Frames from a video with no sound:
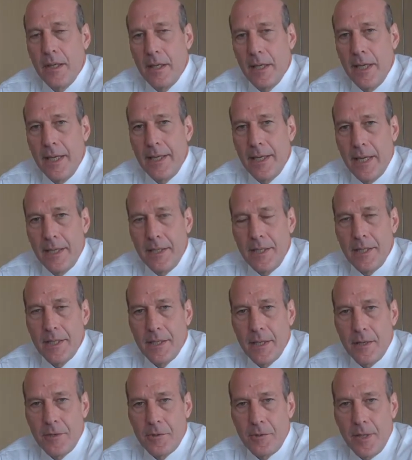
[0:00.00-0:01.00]
in the late 19th
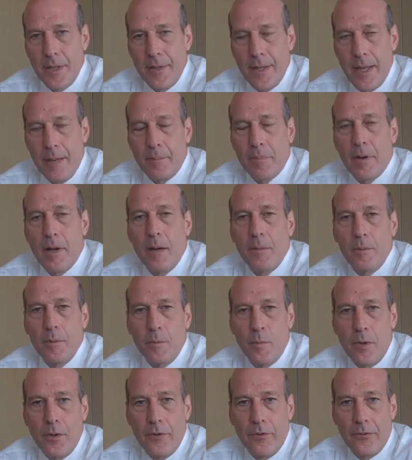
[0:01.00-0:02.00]
century, and that
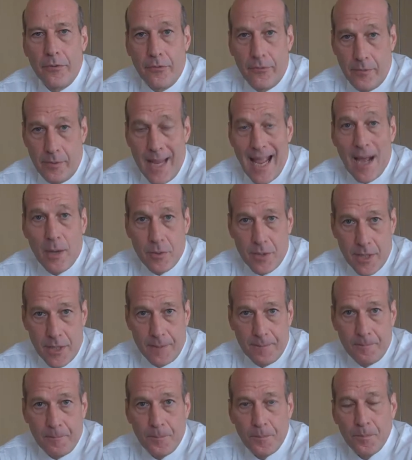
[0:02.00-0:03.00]
problem was housing.